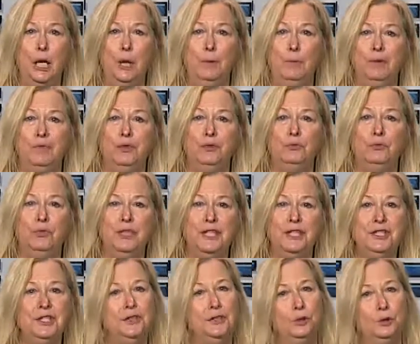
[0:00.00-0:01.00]
but the
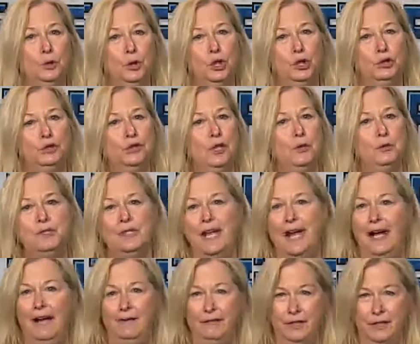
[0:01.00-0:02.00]
reach in the world goes
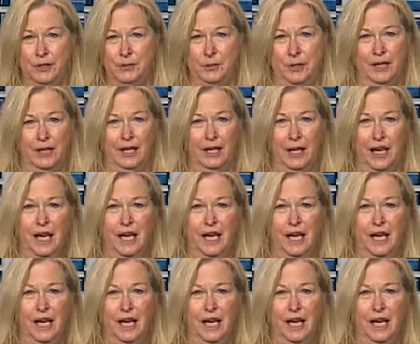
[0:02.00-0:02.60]
everywhere.